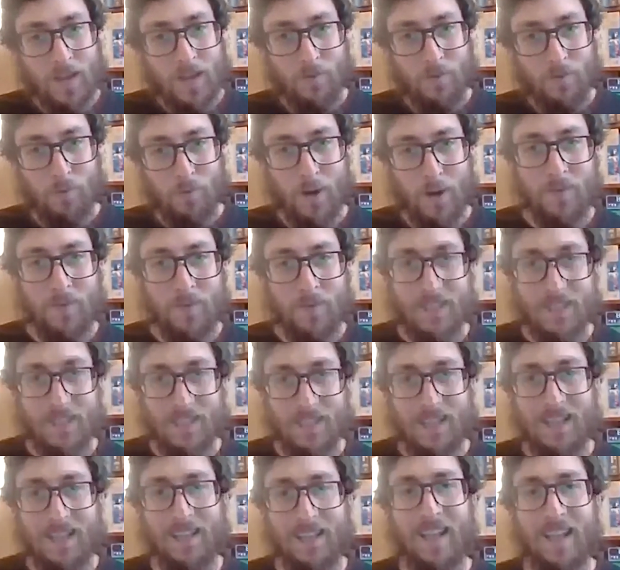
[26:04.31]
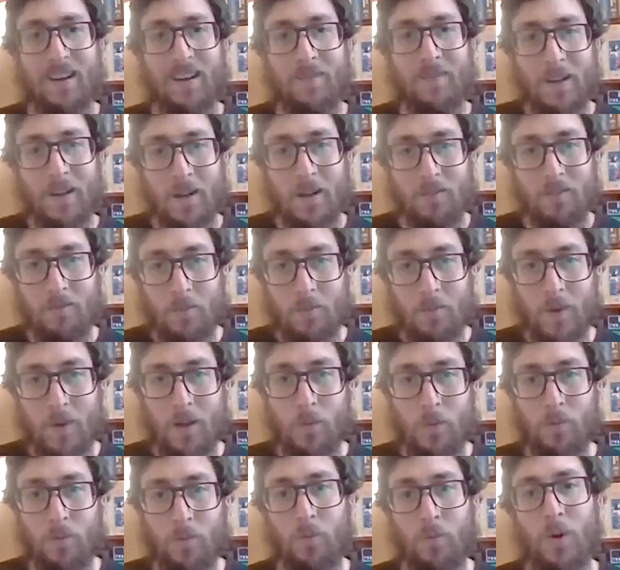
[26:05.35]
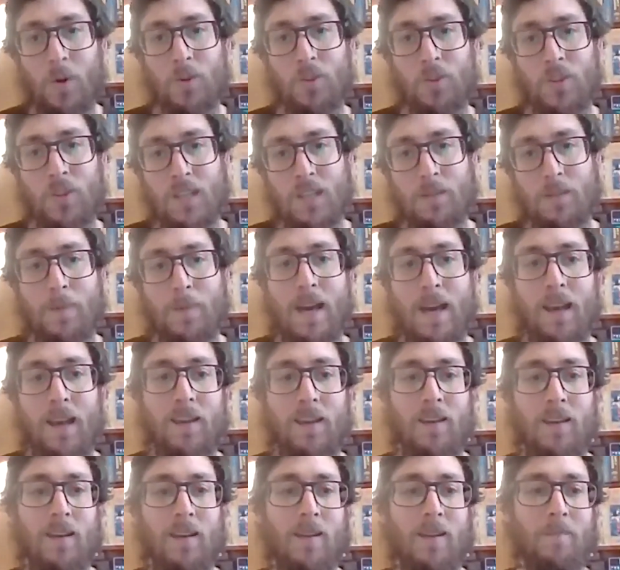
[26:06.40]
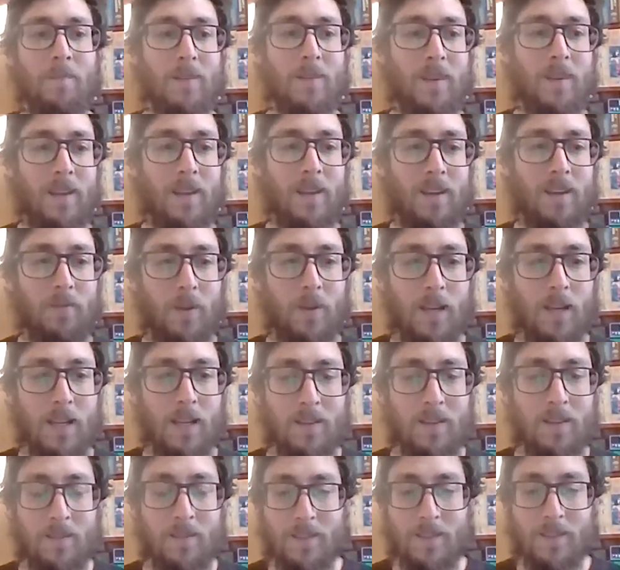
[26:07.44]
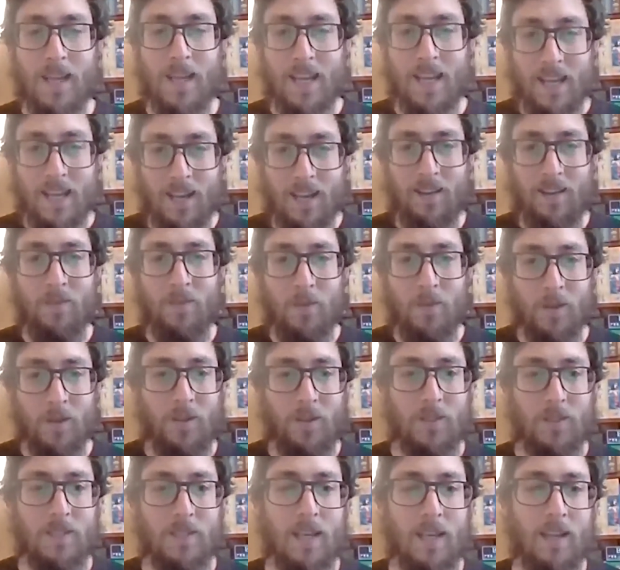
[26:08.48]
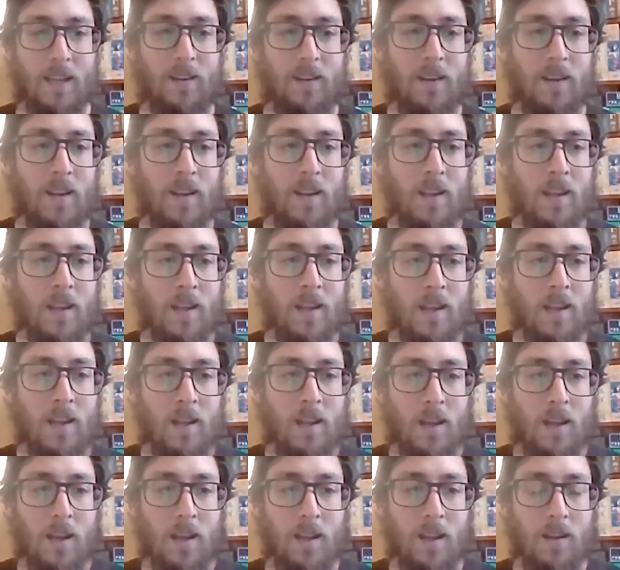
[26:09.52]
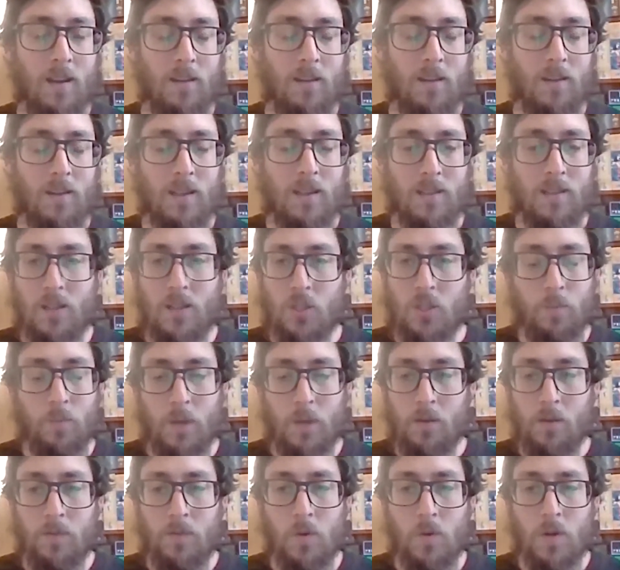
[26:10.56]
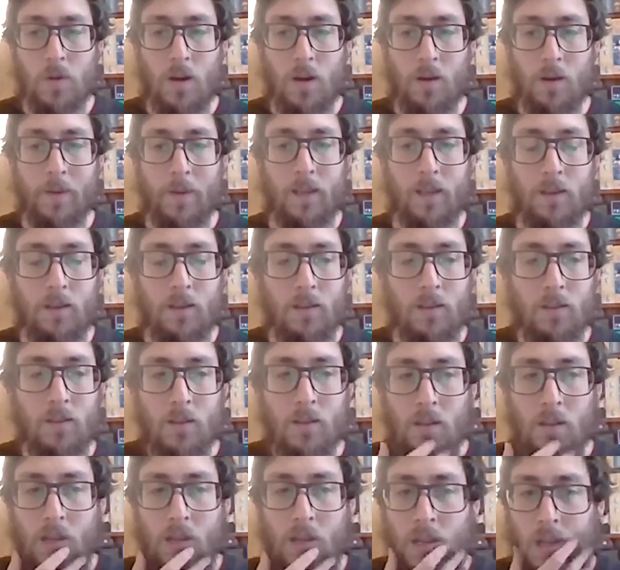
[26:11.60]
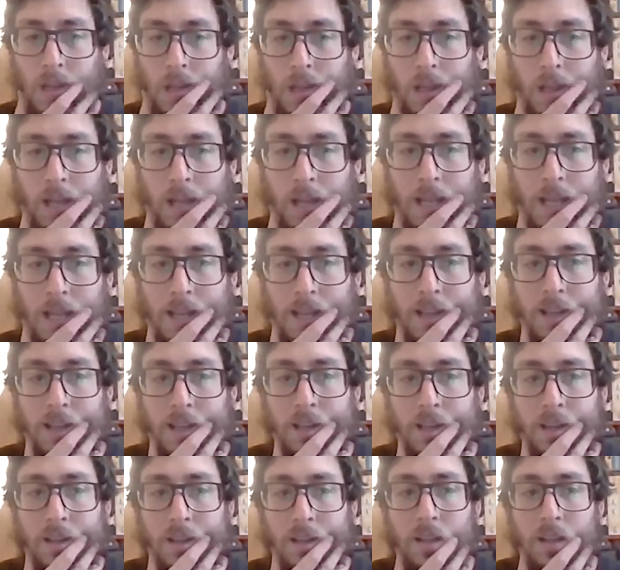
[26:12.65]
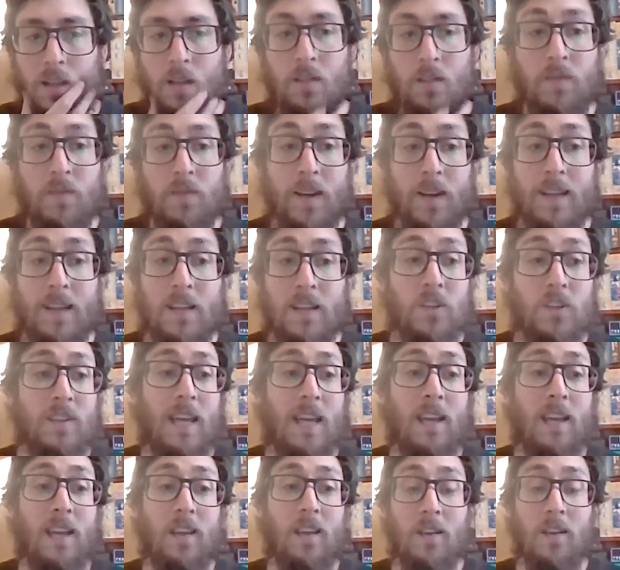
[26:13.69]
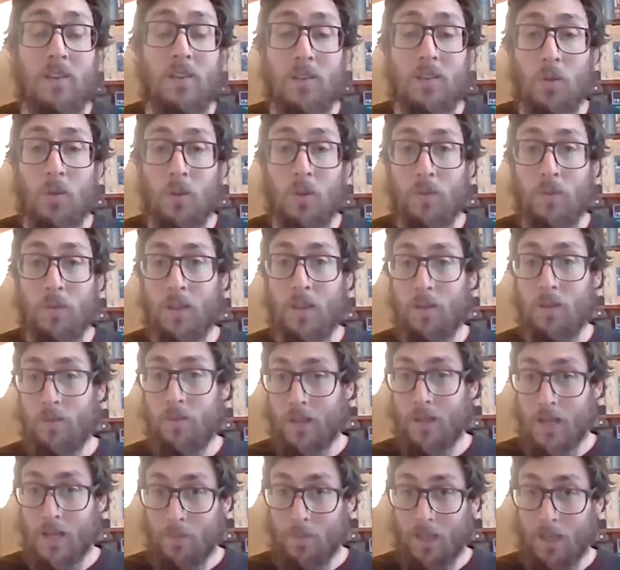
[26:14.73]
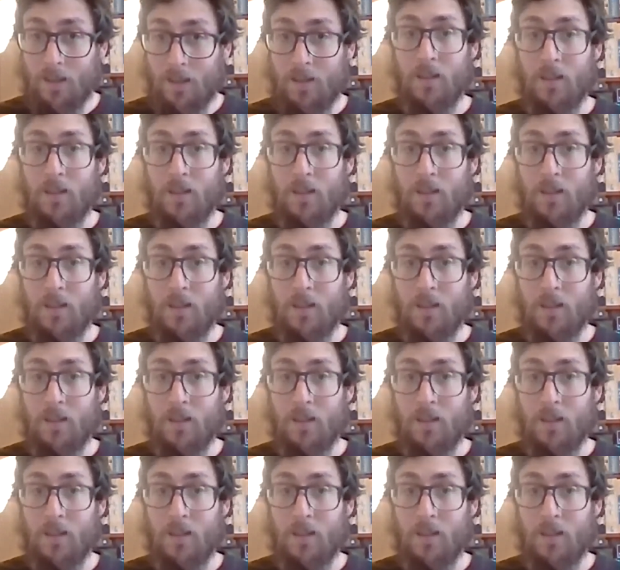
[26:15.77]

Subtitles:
of revisiting that when I watch this back, so I can really take in what you said. And it's such a beautiful comic. And finally, just thank you to all of you for coming